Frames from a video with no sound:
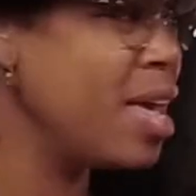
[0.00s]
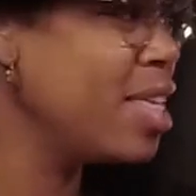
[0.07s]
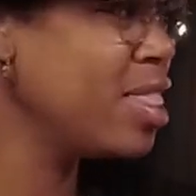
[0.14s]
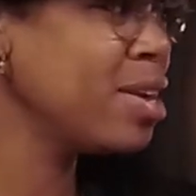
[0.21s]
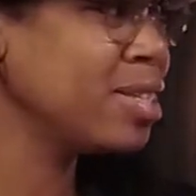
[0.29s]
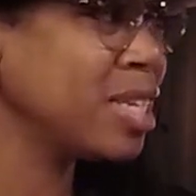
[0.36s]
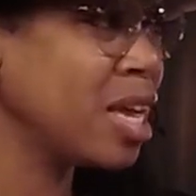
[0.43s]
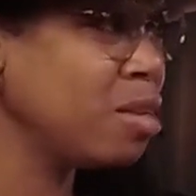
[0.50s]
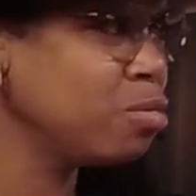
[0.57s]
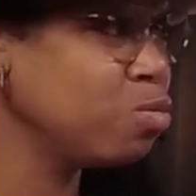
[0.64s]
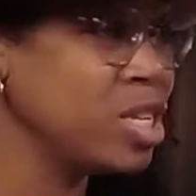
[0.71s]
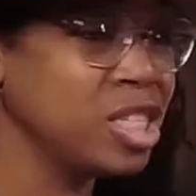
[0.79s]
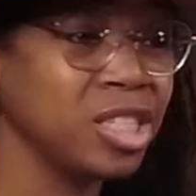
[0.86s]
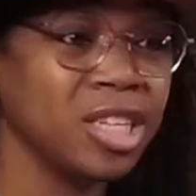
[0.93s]
There are times
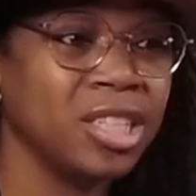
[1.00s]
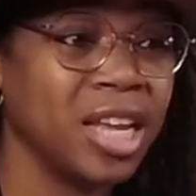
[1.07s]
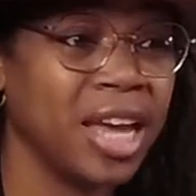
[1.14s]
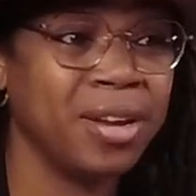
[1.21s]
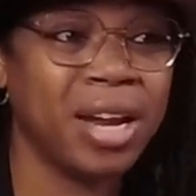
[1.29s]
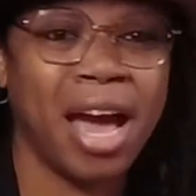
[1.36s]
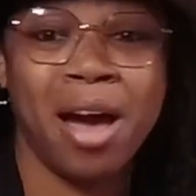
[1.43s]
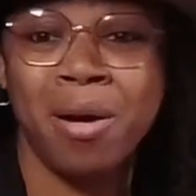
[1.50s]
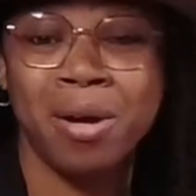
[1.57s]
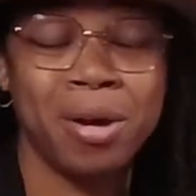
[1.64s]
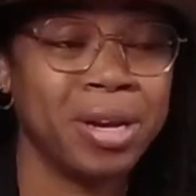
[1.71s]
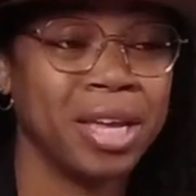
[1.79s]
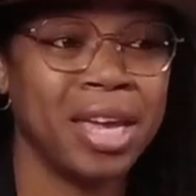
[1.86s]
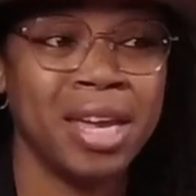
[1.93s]
we shut down. I'll
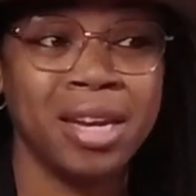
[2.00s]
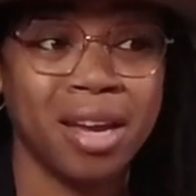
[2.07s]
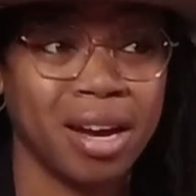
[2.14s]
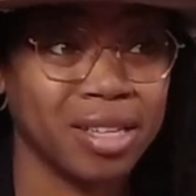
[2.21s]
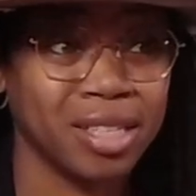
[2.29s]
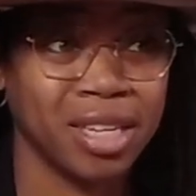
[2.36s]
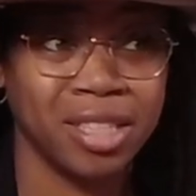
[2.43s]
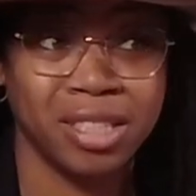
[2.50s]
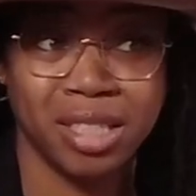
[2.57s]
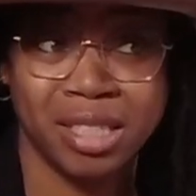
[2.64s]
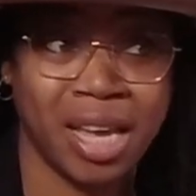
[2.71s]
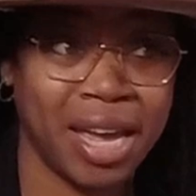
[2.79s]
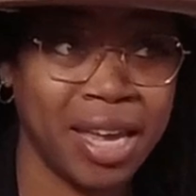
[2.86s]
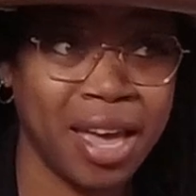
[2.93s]
go to Enoch's and
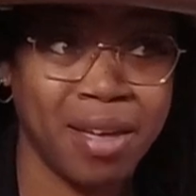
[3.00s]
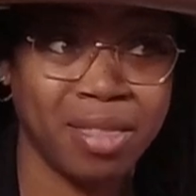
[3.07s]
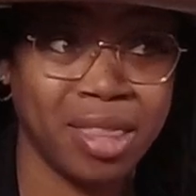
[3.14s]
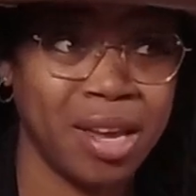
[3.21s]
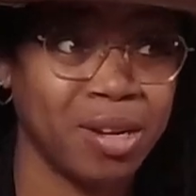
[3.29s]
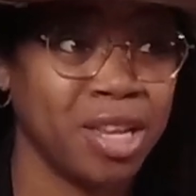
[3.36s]
just hang out there.